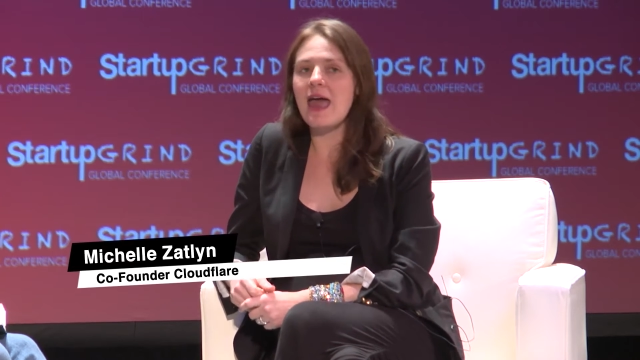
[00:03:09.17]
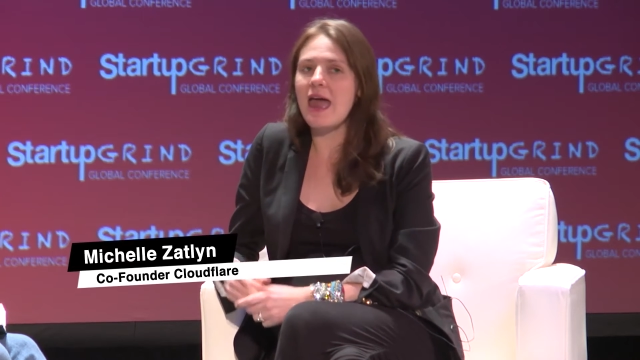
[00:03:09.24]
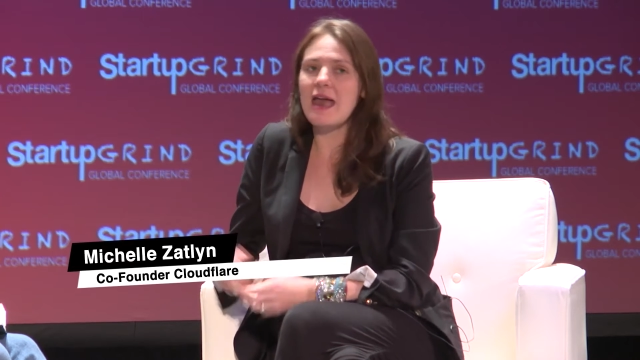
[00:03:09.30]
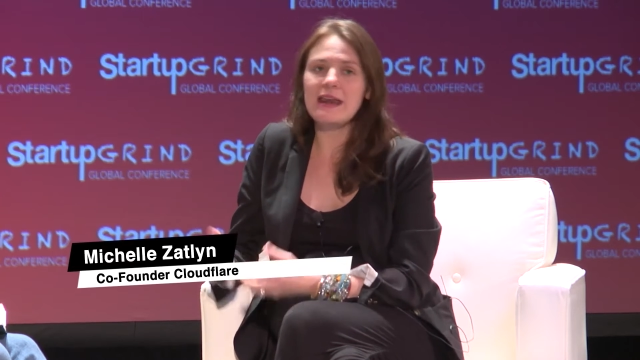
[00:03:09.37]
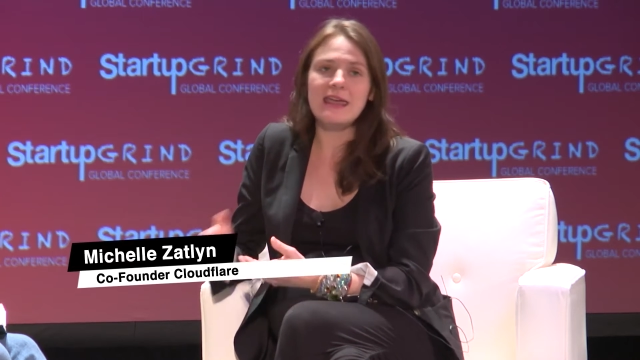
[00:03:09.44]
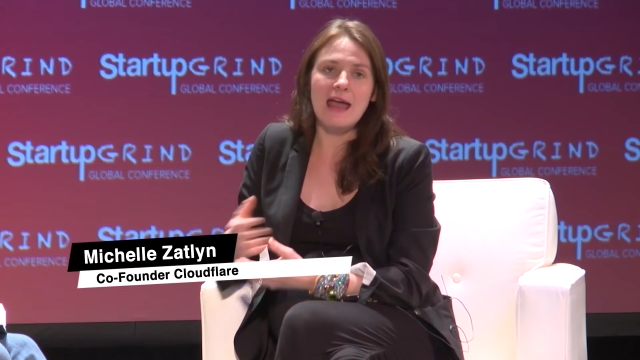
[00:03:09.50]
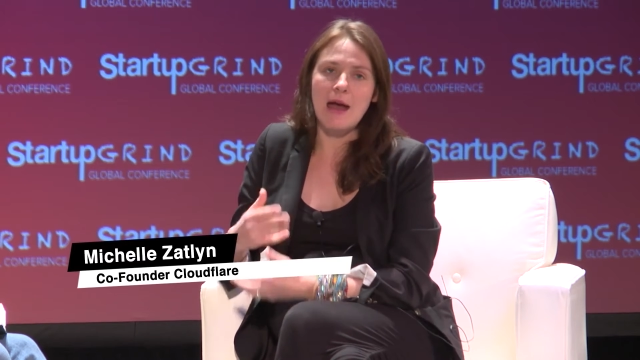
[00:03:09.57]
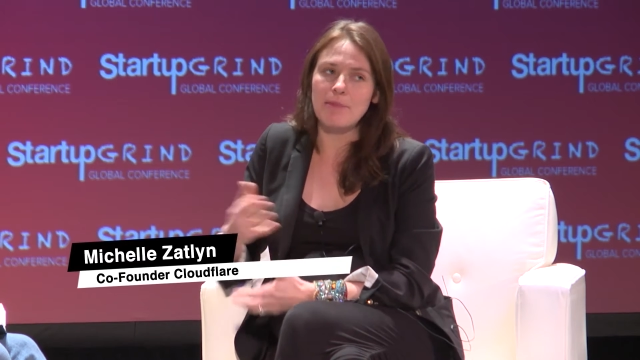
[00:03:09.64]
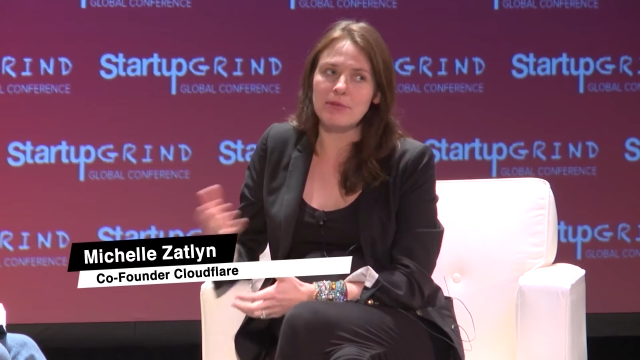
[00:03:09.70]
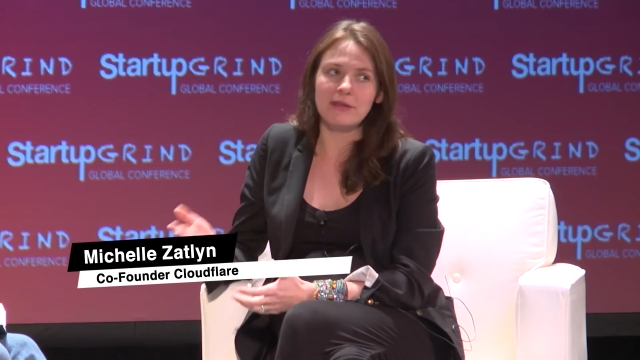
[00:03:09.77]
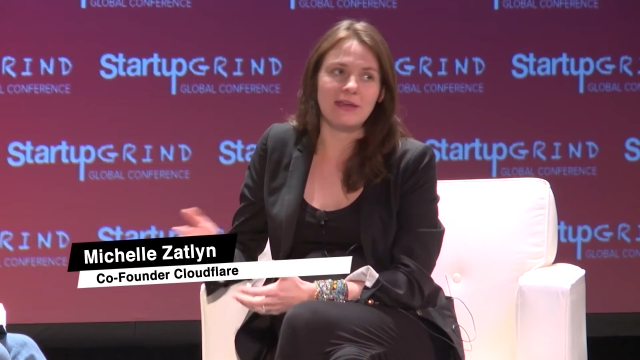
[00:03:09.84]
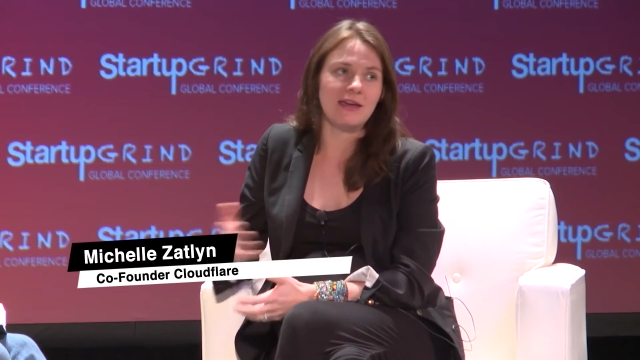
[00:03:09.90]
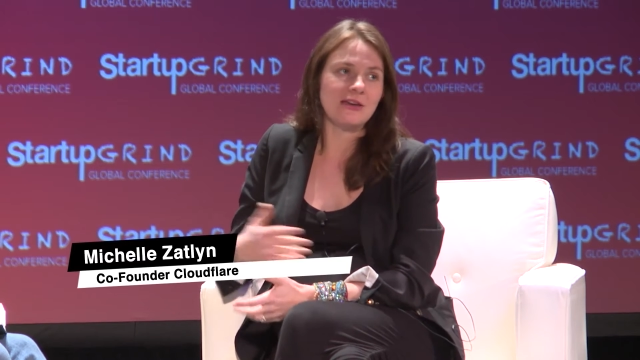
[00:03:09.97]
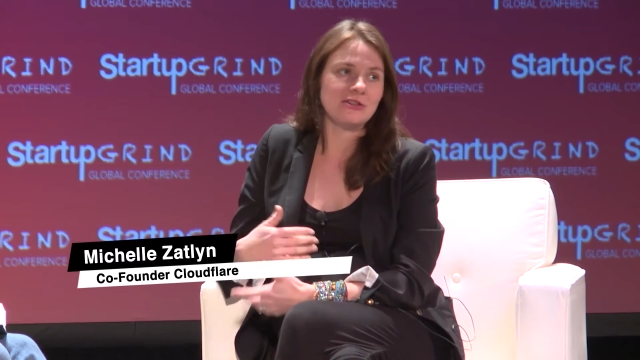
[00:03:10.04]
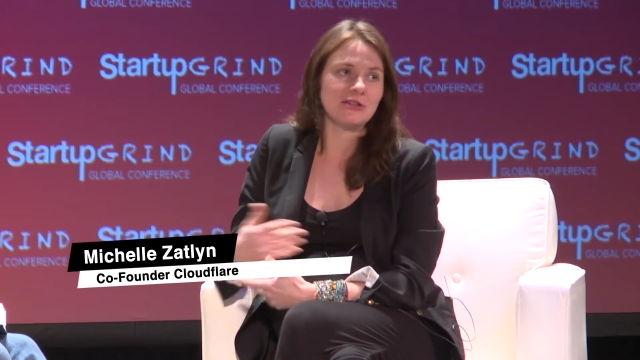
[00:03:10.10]
any
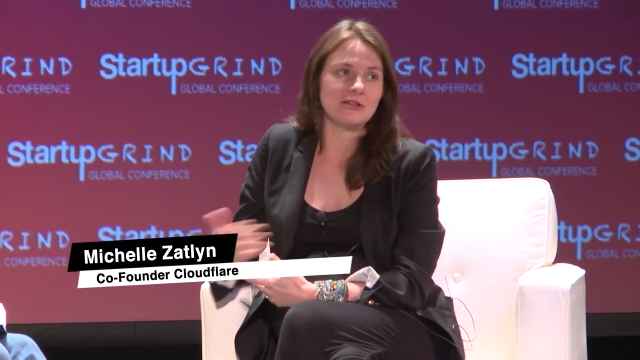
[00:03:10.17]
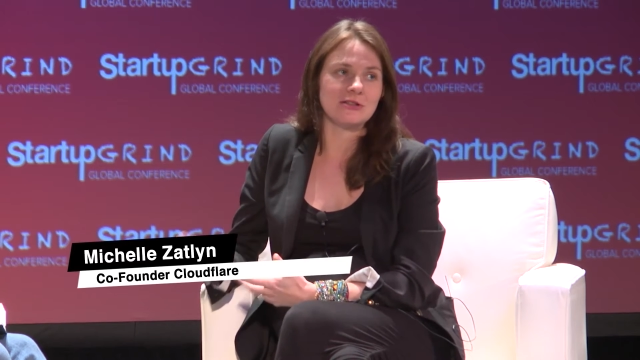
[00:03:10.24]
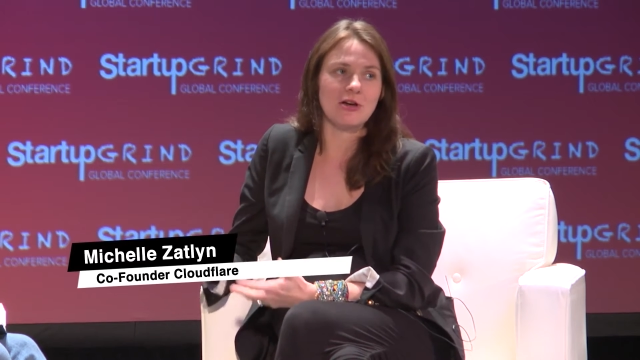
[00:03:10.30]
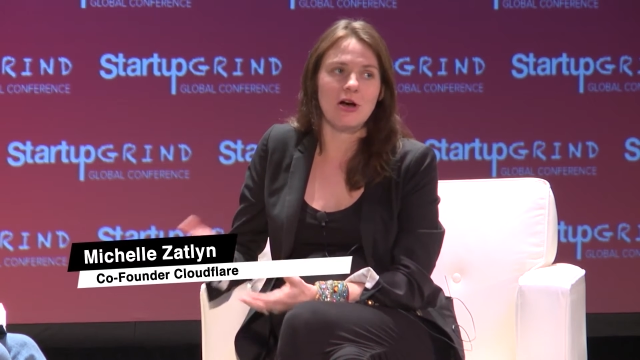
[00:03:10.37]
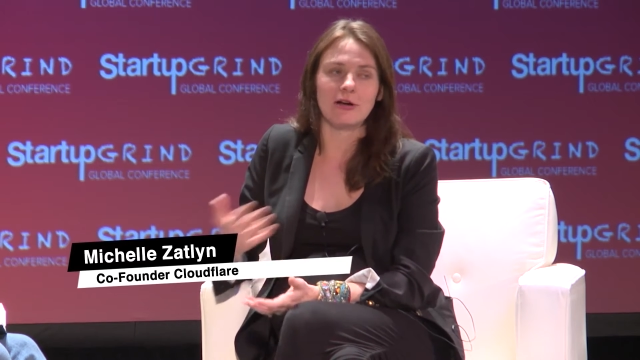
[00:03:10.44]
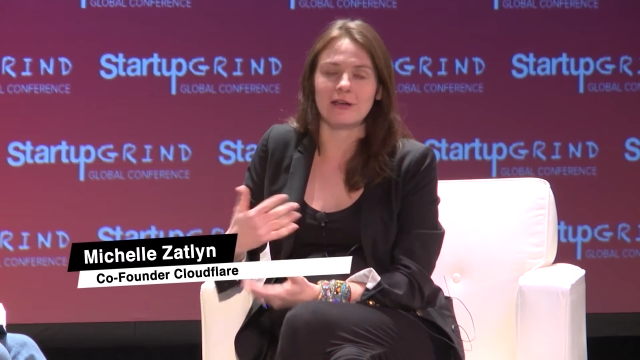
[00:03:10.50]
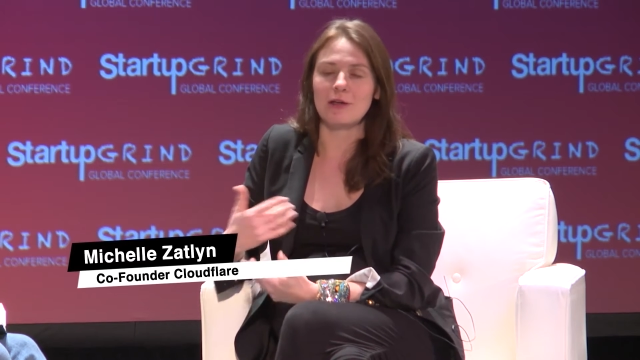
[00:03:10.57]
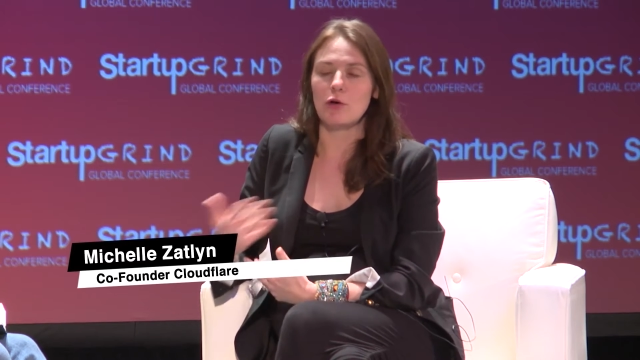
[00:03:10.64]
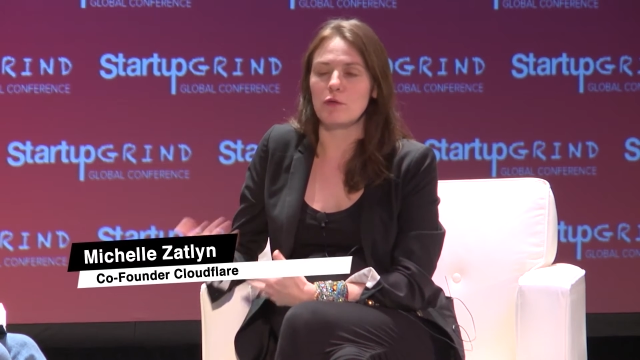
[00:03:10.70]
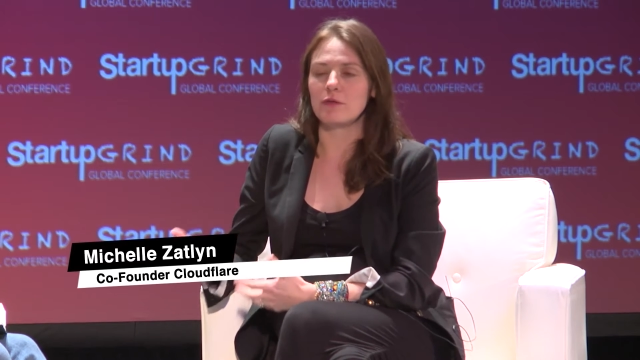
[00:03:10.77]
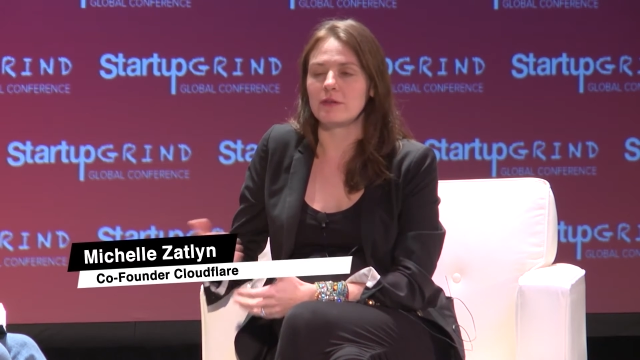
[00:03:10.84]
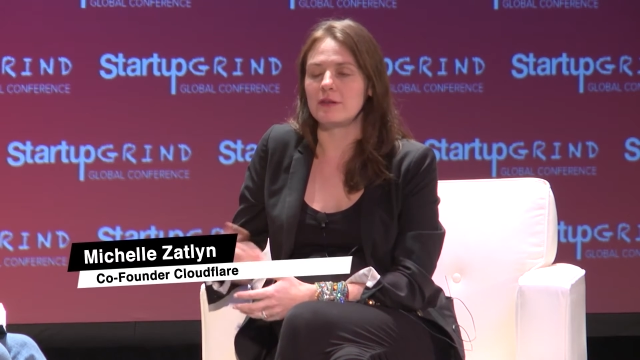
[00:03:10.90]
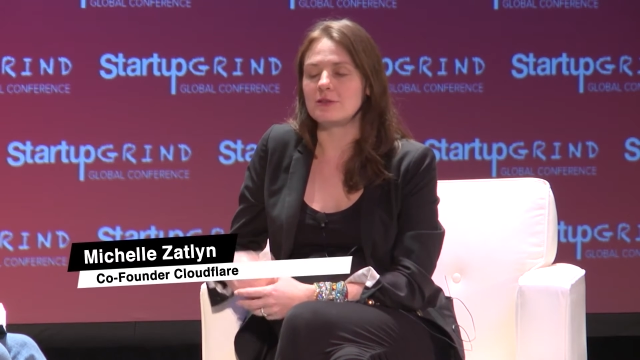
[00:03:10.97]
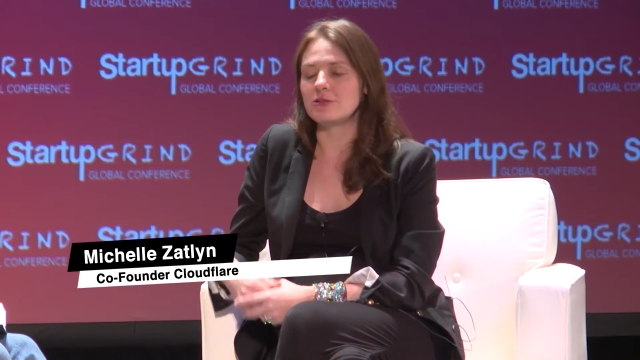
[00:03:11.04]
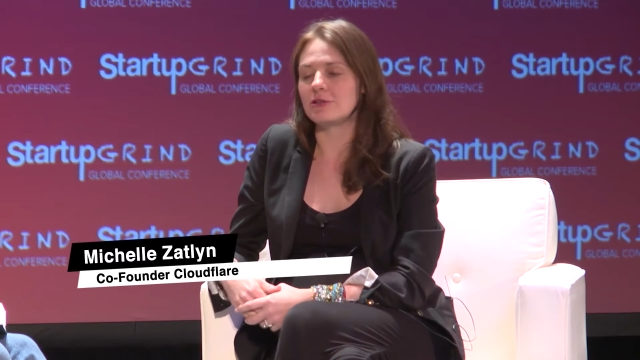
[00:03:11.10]
application talking
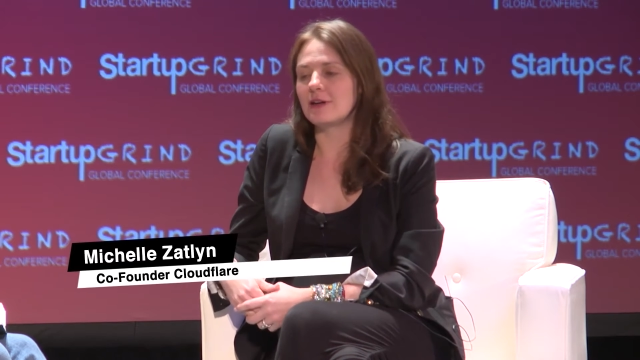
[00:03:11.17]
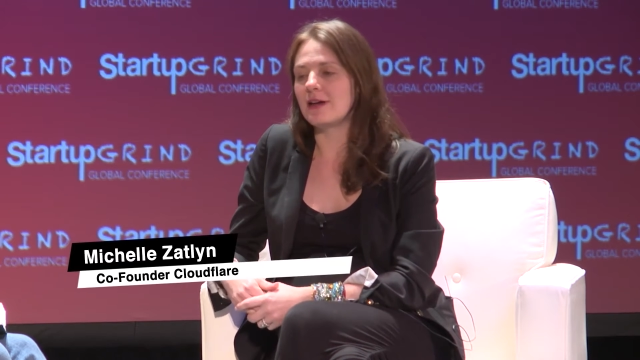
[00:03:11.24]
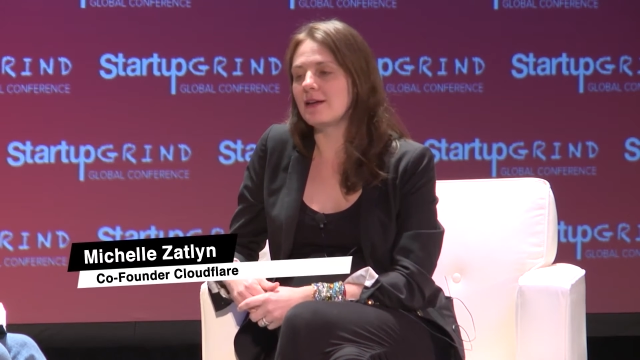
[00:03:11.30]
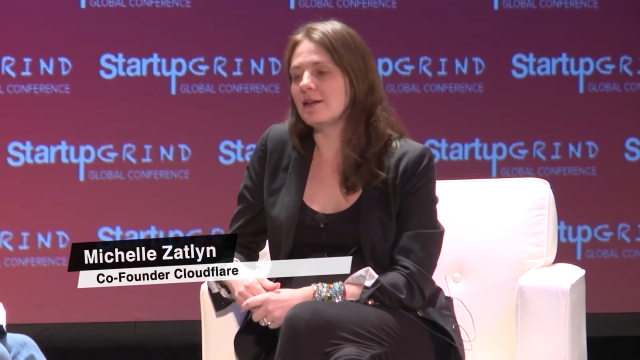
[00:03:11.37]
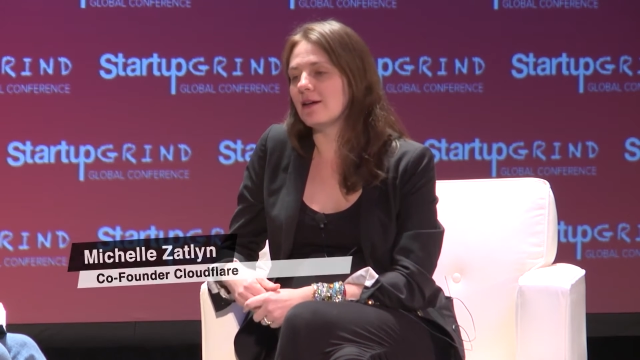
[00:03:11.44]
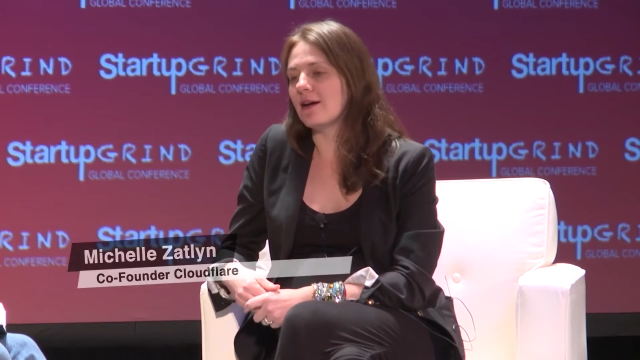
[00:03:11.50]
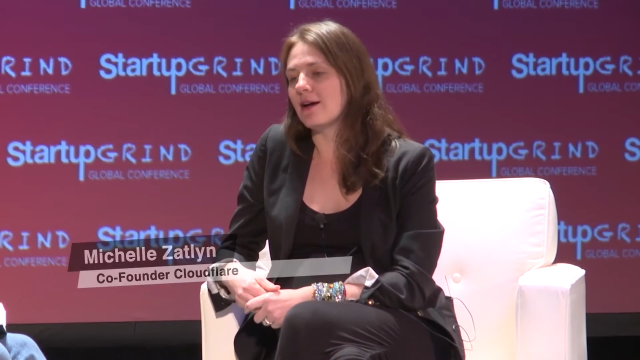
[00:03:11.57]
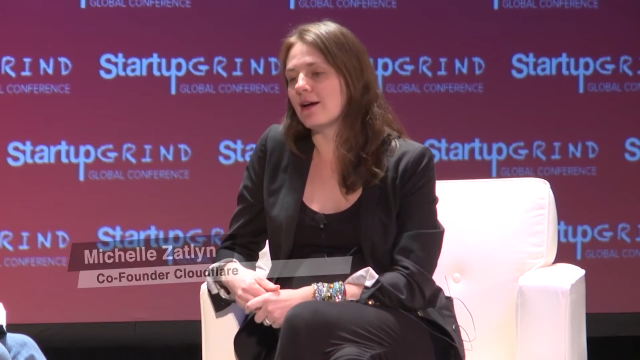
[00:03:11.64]
over the internet